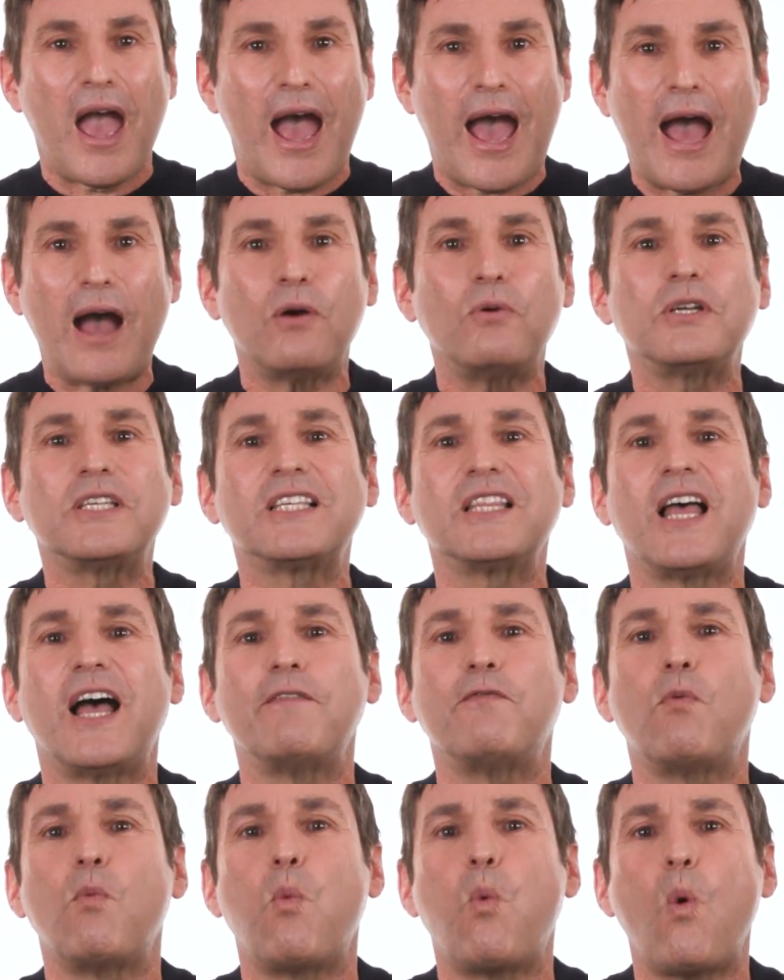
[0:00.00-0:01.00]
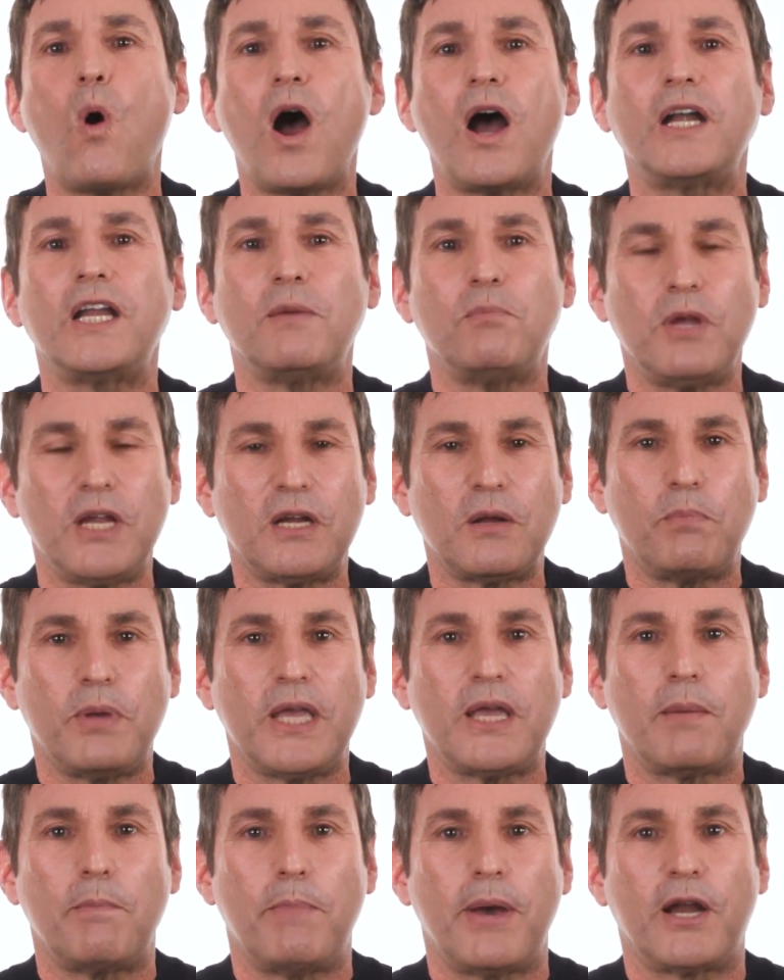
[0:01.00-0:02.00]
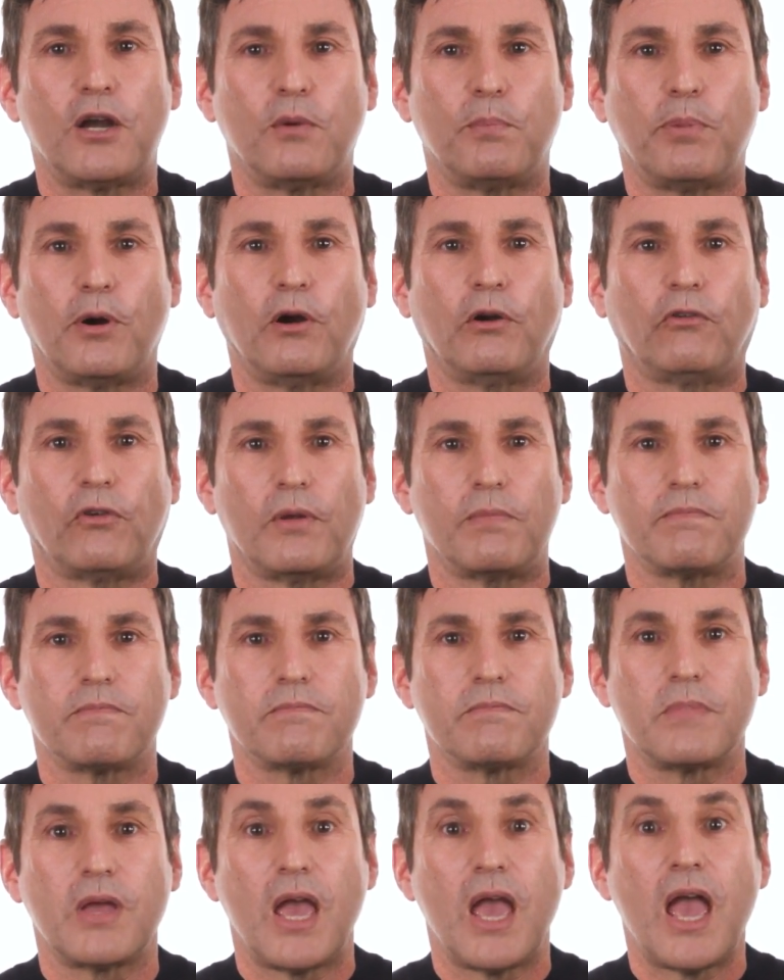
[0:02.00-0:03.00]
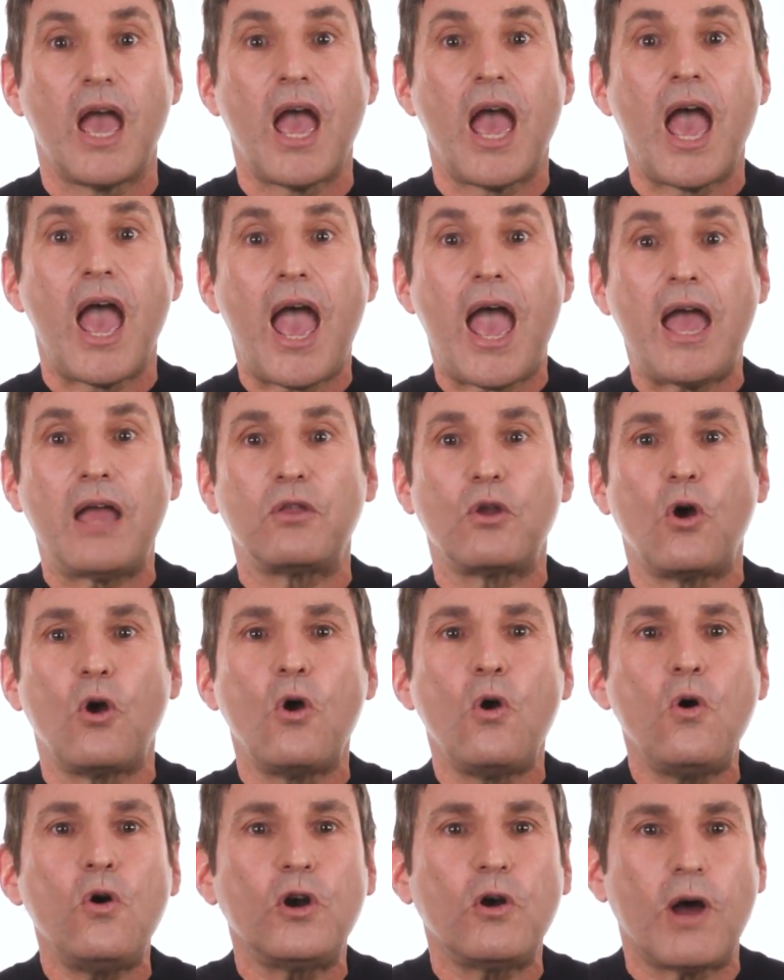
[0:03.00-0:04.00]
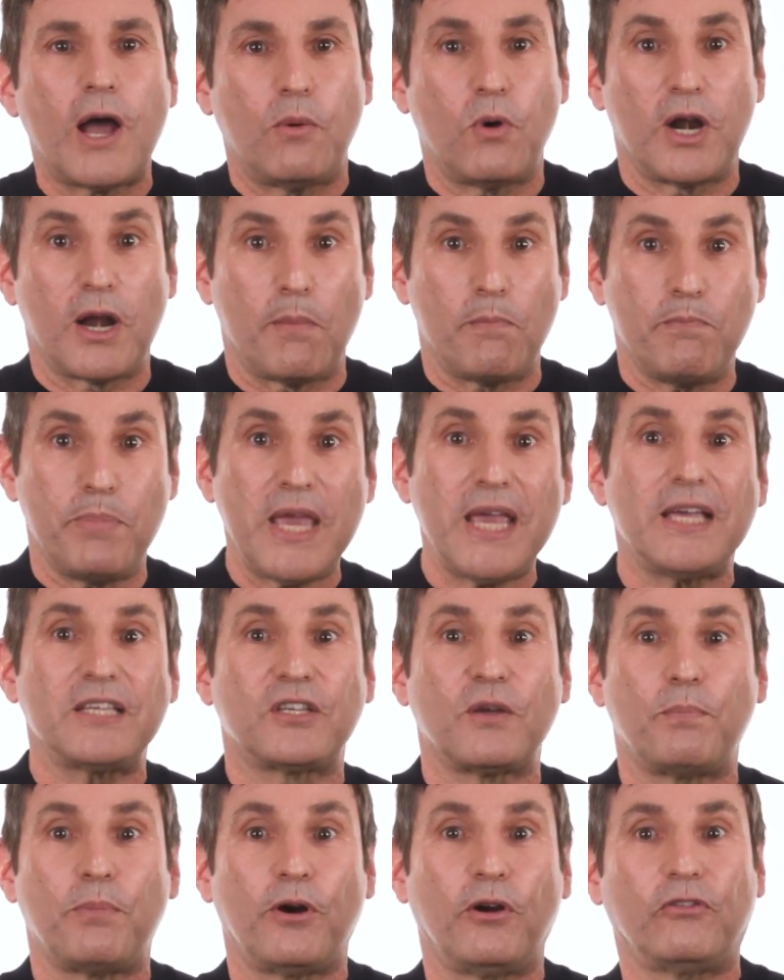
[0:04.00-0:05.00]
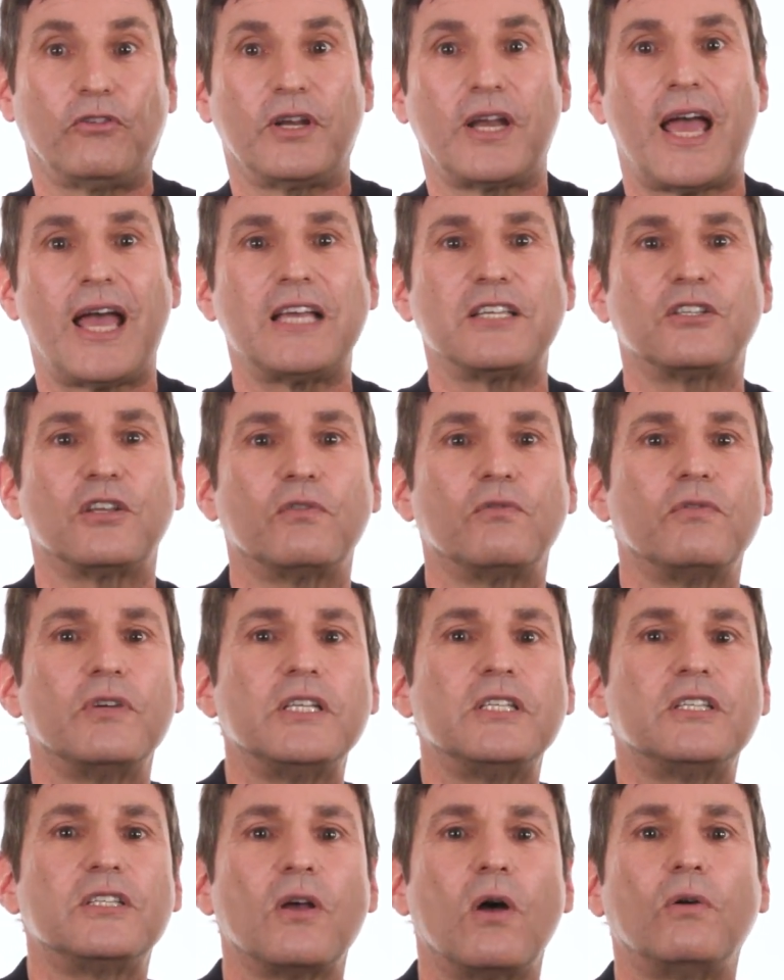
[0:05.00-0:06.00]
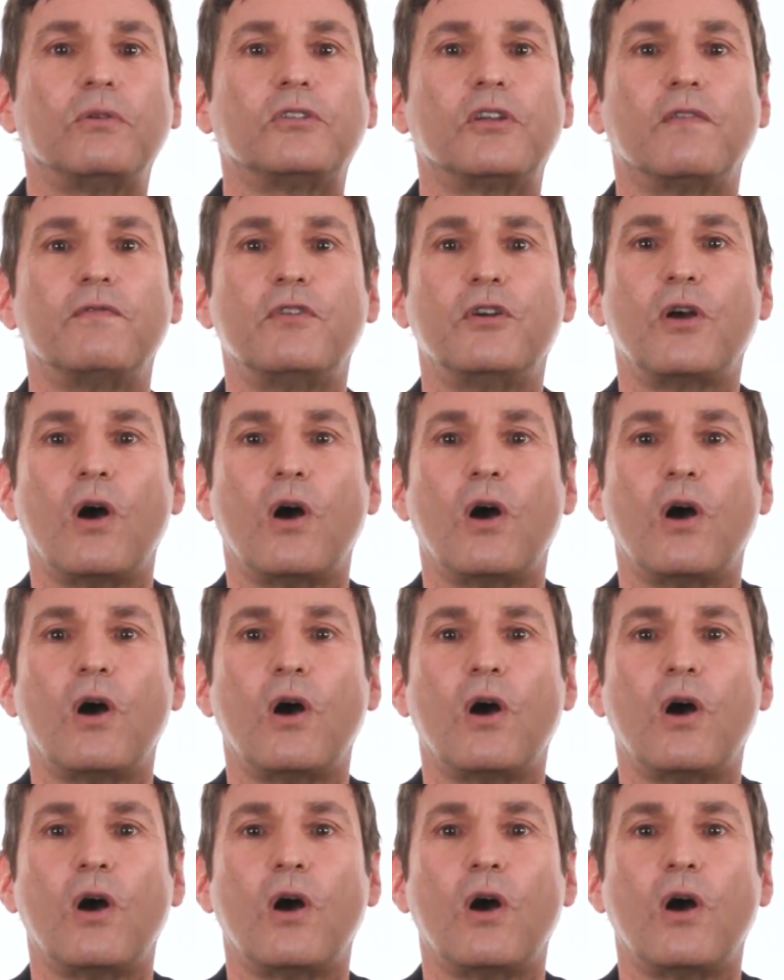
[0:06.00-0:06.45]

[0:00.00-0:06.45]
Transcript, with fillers: How is life wanting me to be a better person? And who do I want to be as a person as the result of